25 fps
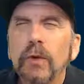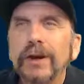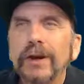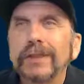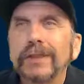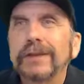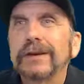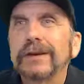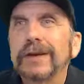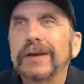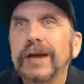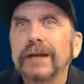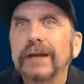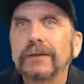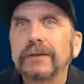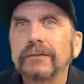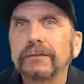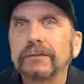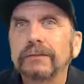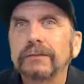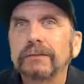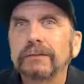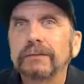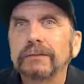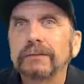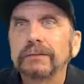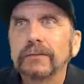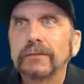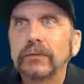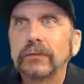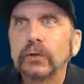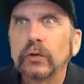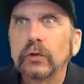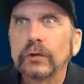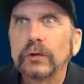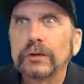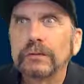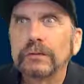of the kind of
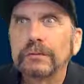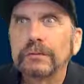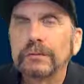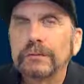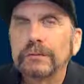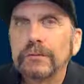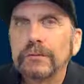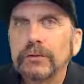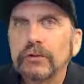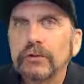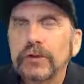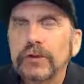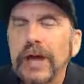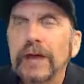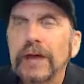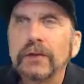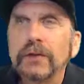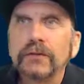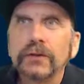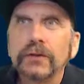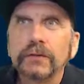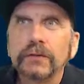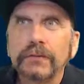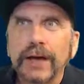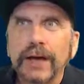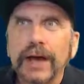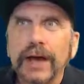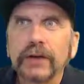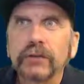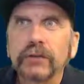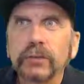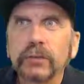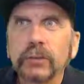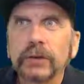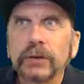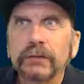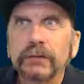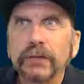challenging
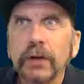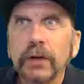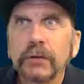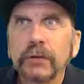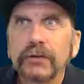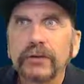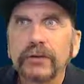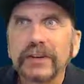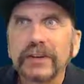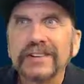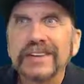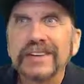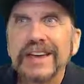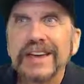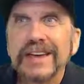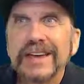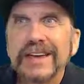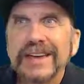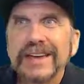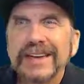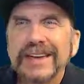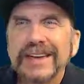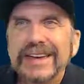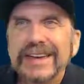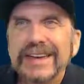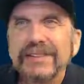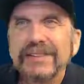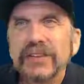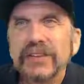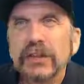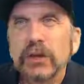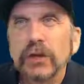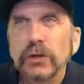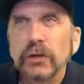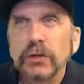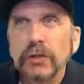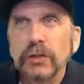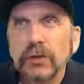facts with floats is, even
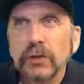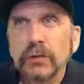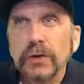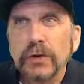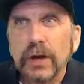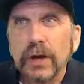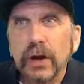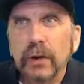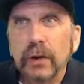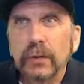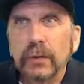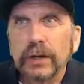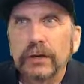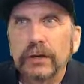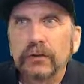though you know it